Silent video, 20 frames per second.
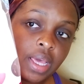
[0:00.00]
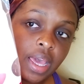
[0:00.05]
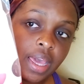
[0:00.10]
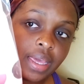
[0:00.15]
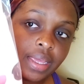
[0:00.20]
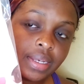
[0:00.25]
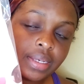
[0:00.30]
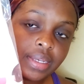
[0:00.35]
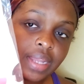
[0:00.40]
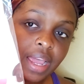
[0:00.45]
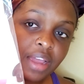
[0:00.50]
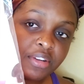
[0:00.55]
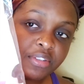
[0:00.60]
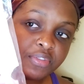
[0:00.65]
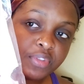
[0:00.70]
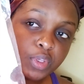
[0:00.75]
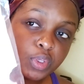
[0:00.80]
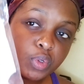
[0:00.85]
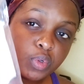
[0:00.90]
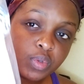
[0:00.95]
and
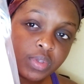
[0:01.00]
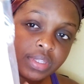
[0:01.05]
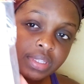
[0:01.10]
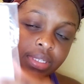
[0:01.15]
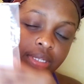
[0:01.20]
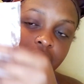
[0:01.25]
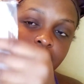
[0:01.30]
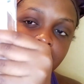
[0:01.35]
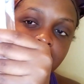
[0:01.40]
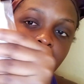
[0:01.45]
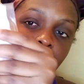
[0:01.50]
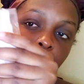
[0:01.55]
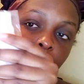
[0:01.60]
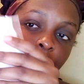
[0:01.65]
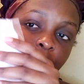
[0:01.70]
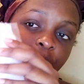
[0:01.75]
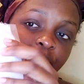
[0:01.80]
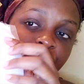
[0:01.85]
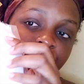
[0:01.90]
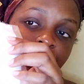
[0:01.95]
I've used
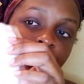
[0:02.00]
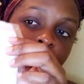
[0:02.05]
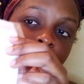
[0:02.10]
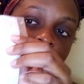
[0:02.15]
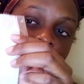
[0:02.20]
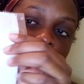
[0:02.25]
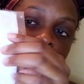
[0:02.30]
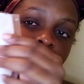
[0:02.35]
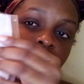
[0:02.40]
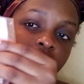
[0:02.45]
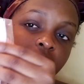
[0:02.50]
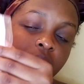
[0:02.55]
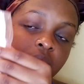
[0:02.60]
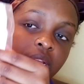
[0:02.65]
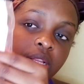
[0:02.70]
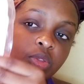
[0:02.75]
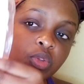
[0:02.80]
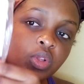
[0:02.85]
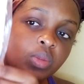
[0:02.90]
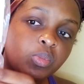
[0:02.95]
some.
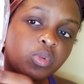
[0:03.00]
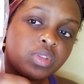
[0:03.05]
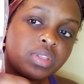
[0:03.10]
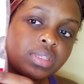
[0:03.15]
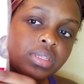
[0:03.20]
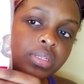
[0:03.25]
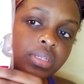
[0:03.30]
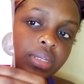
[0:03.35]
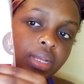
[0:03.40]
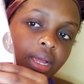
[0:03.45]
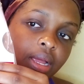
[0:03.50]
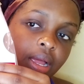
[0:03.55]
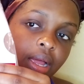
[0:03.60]
It's almost